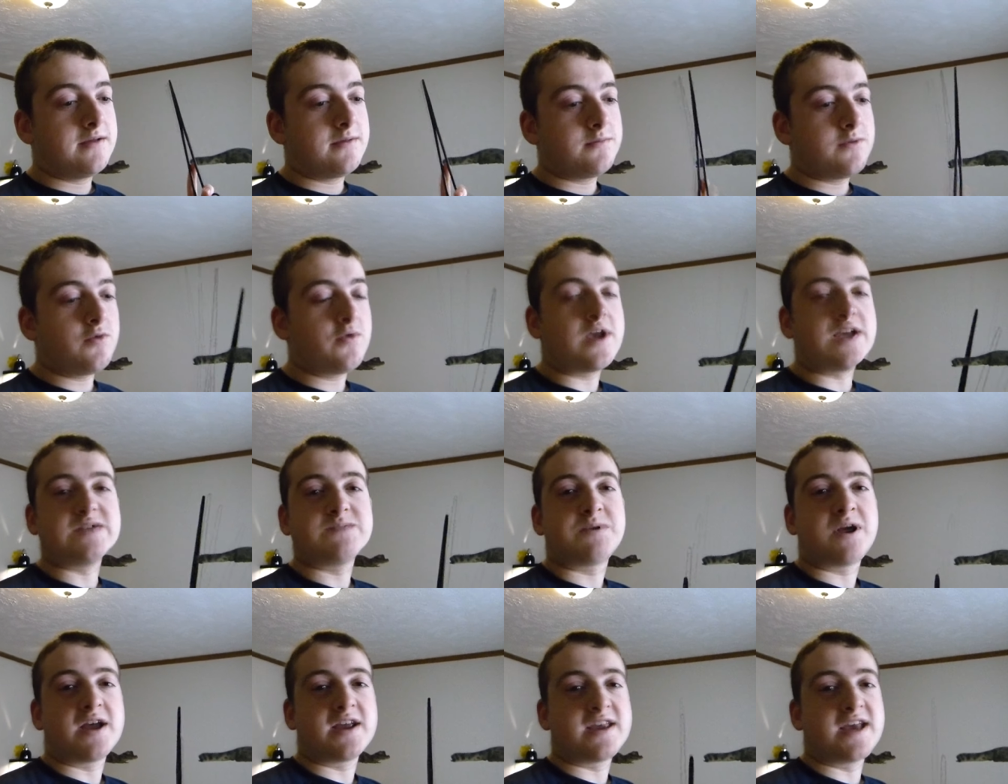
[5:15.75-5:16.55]
You
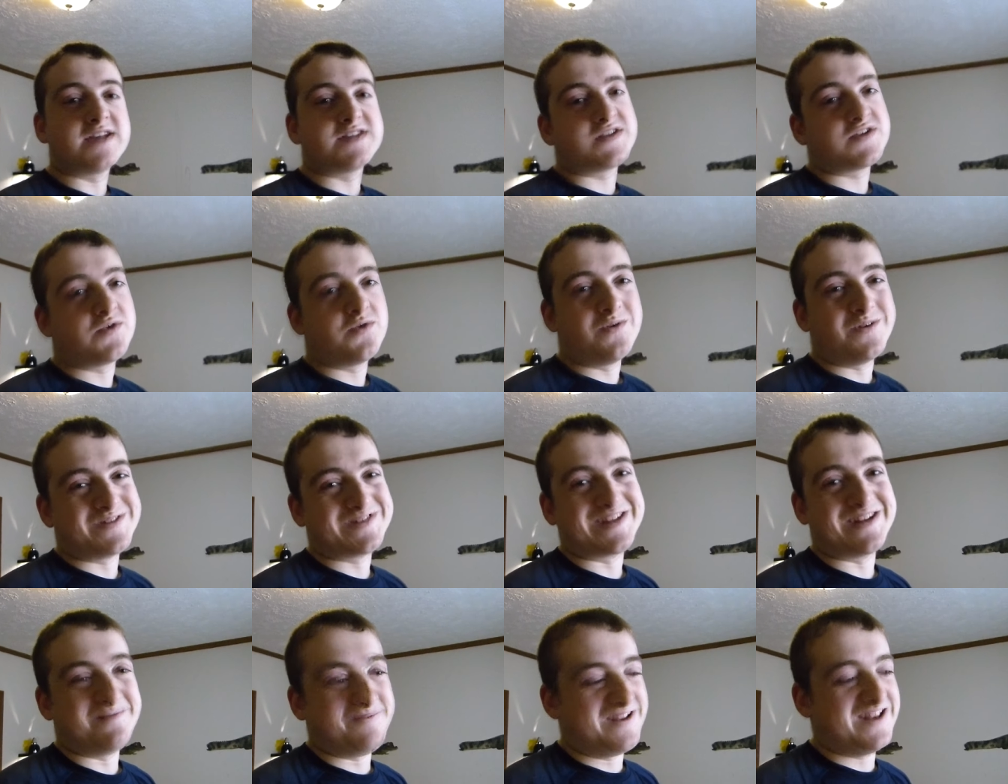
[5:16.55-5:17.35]
guys probably guessed who
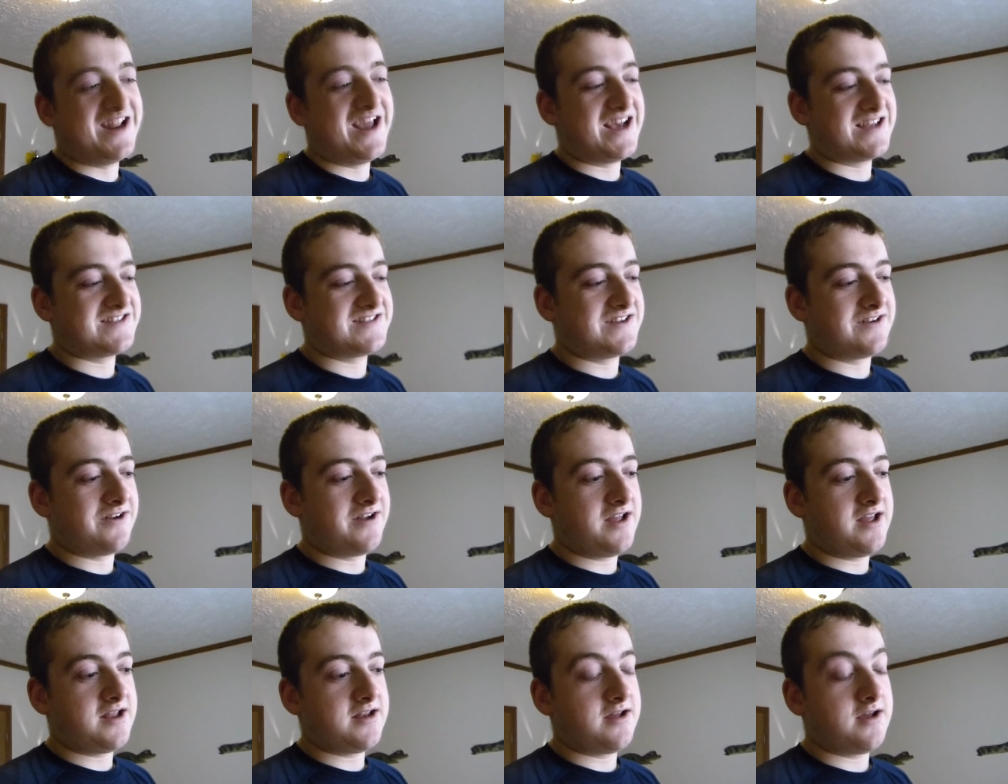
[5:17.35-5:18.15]
it's gonna be next here,
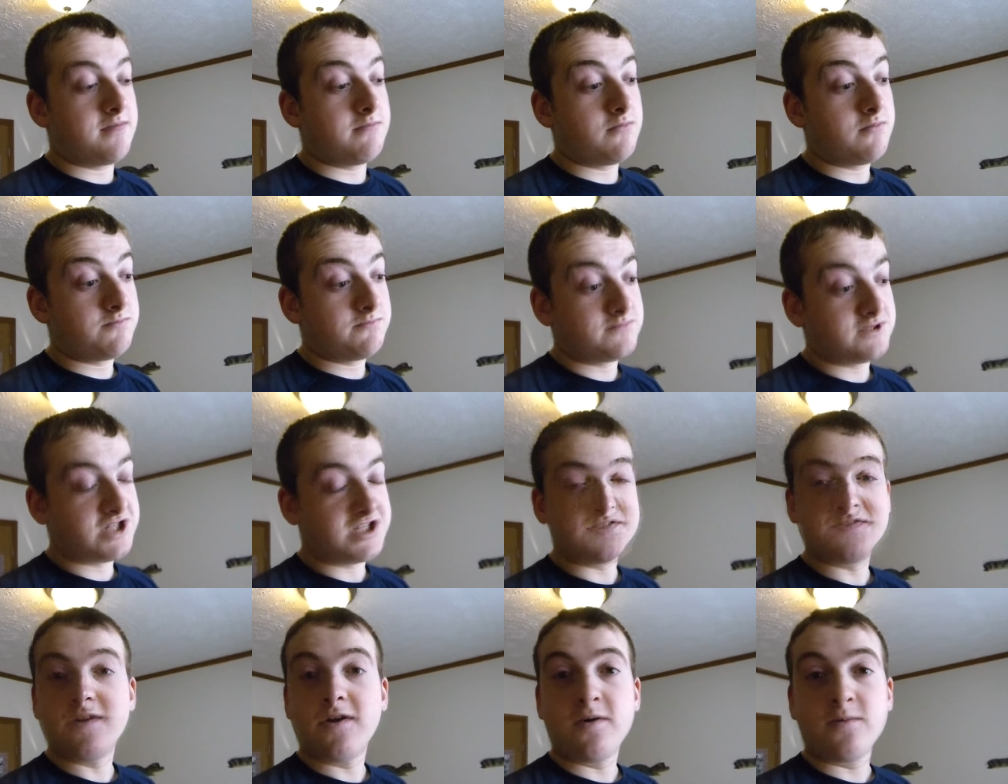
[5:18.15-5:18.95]
and
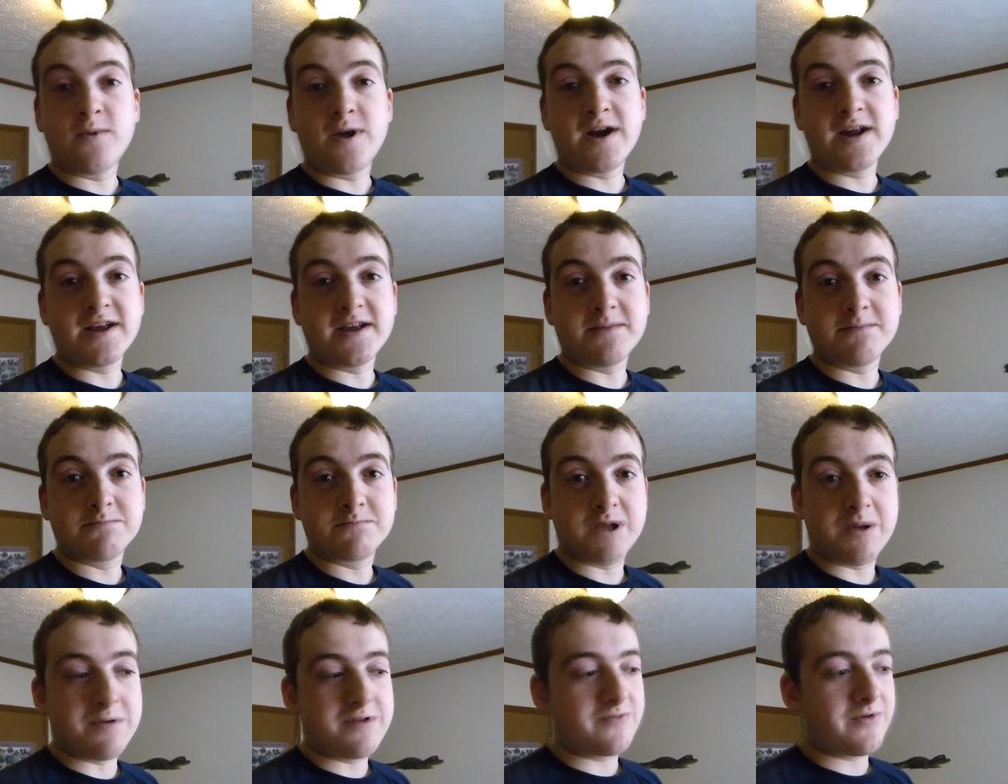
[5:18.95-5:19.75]
she's already
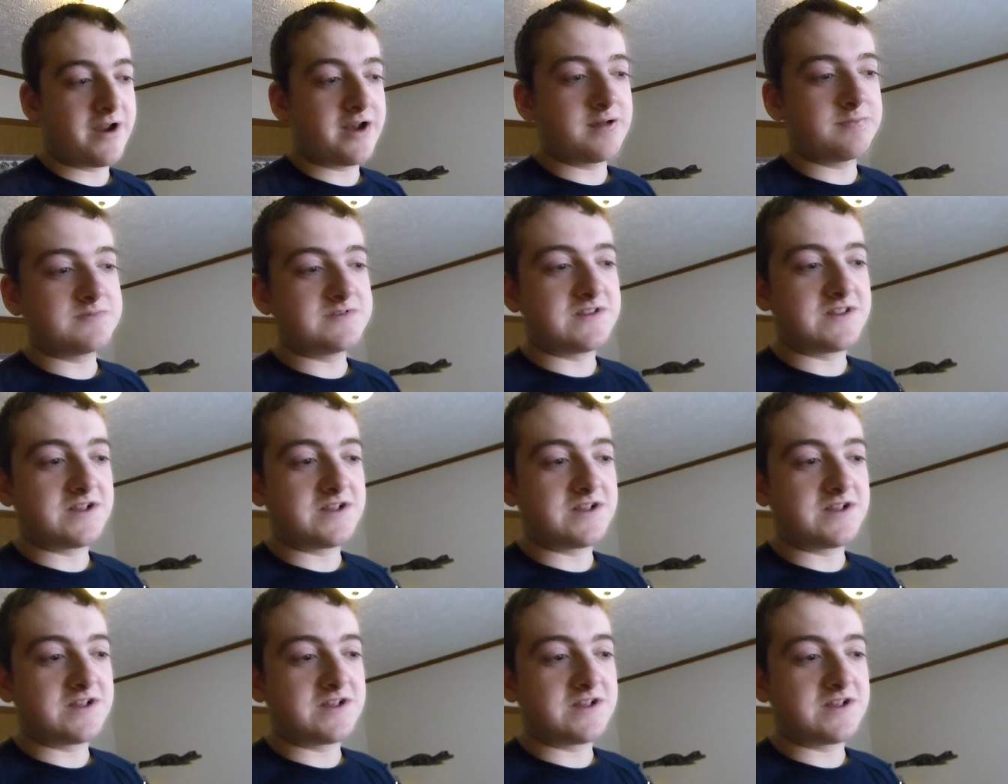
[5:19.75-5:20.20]
coming right up to